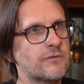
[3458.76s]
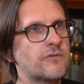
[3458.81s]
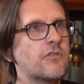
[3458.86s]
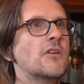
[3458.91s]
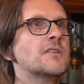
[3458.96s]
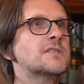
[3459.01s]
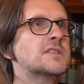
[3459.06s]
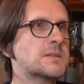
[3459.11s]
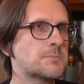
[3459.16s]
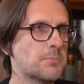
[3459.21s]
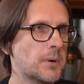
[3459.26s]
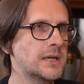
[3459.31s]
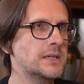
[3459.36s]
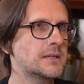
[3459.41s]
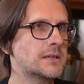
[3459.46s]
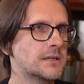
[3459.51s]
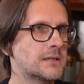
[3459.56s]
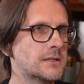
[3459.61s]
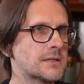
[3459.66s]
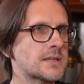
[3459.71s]
Francis
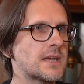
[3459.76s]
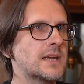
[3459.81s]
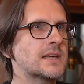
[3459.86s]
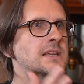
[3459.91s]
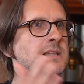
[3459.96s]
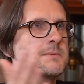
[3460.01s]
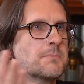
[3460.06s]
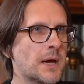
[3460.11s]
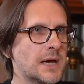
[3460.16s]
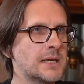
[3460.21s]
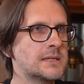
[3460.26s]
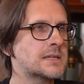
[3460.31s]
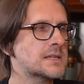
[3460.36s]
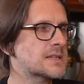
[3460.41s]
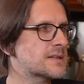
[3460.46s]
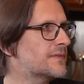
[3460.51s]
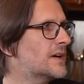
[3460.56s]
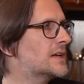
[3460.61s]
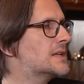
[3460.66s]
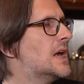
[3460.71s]
Bacon saying his
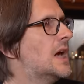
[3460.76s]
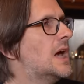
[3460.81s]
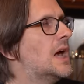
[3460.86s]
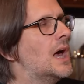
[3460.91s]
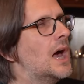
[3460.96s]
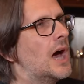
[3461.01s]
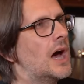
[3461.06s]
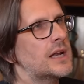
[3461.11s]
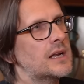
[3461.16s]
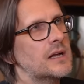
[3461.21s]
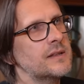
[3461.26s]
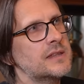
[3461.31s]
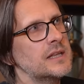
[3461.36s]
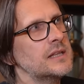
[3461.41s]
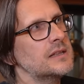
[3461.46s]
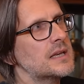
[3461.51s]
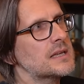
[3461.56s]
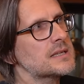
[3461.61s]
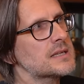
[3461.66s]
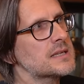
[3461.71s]
paintings are failed. And I
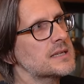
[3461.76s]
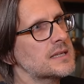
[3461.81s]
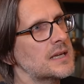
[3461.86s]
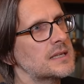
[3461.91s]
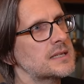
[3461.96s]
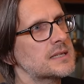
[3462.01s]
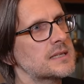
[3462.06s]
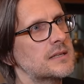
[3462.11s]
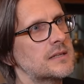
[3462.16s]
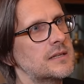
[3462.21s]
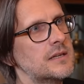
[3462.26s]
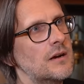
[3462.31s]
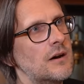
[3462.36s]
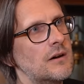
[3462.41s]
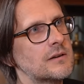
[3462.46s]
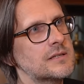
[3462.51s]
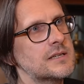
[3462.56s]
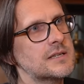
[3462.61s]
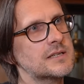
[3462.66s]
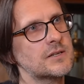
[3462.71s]
think there's a sense that the
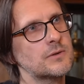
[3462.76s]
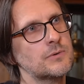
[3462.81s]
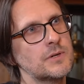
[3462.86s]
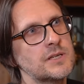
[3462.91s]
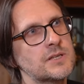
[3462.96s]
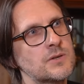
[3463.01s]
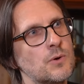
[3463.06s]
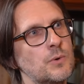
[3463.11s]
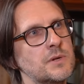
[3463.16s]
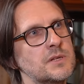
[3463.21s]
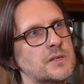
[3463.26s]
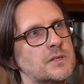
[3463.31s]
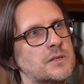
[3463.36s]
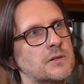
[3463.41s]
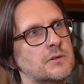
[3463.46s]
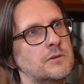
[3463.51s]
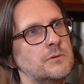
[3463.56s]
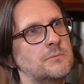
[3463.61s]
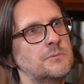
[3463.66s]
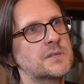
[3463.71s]
artist is always
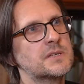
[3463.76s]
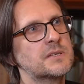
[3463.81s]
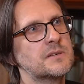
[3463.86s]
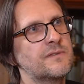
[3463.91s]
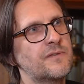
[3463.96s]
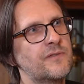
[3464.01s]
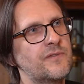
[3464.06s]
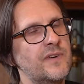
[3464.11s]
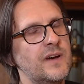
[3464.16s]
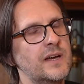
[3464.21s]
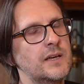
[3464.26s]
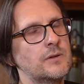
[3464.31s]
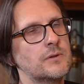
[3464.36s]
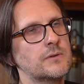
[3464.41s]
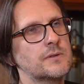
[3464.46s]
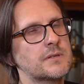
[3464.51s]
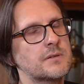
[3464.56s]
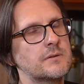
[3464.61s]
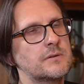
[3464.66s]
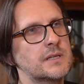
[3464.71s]
doomed to
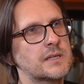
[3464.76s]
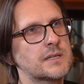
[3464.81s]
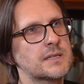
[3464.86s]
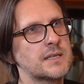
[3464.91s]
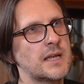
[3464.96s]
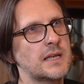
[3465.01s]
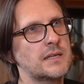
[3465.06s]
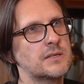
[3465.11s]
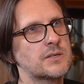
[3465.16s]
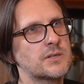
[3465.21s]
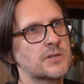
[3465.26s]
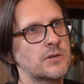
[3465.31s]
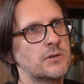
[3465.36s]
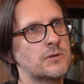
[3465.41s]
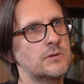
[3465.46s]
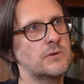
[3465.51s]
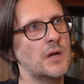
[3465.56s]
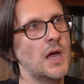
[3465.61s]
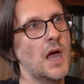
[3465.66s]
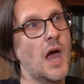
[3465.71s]
fail to an extent
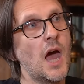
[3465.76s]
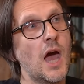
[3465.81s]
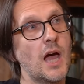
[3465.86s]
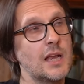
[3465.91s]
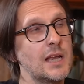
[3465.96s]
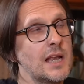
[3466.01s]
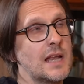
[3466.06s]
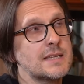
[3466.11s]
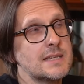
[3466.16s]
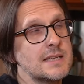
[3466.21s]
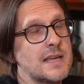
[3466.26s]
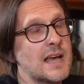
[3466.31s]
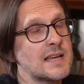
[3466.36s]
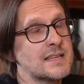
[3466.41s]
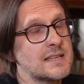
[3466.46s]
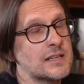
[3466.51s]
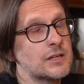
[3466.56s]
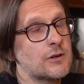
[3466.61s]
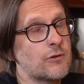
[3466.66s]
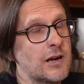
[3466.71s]
too, unless he
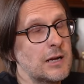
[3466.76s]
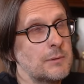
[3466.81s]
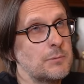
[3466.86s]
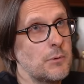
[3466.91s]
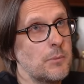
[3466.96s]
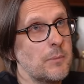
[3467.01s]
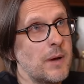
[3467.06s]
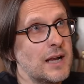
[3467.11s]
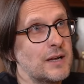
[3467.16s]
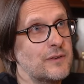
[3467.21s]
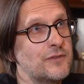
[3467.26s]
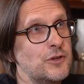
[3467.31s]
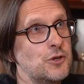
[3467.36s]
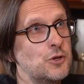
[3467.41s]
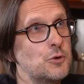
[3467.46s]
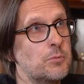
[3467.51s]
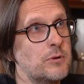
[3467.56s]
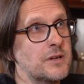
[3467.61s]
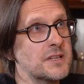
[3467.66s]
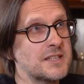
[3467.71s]
has an incredible amount of
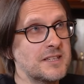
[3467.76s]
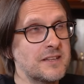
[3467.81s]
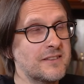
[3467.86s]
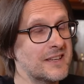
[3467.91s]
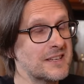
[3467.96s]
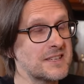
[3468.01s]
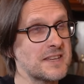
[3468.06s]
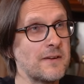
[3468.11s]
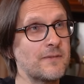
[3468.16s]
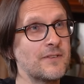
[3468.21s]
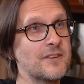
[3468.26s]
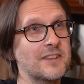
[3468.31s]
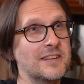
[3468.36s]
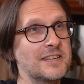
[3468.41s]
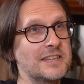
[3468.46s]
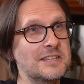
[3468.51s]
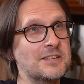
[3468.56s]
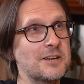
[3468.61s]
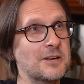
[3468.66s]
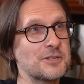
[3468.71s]
hubris and he thinks
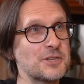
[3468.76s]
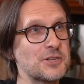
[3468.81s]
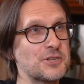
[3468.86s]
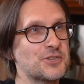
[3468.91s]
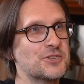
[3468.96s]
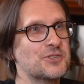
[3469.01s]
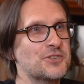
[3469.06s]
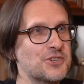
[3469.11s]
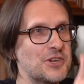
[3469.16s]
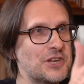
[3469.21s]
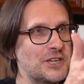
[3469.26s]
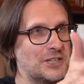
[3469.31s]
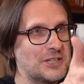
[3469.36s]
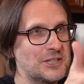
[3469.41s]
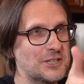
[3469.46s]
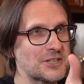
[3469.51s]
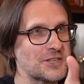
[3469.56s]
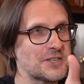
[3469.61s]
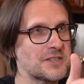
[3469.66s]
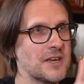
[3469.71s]
everything he does is
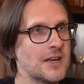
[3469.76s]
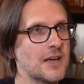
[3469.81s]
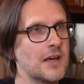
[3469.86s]
genius.